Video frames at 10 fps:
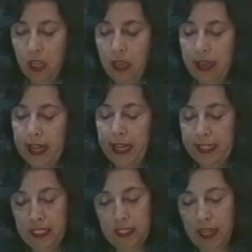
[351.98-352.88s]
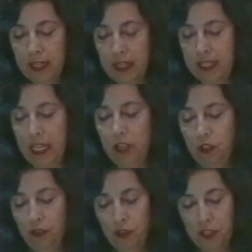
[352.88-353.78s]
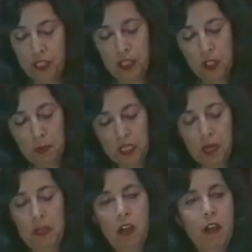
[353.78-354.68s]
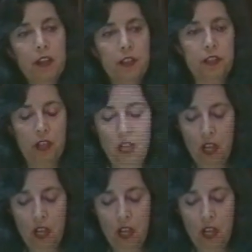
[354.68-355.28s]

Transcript: I had decided at the age of 13 to become an artist,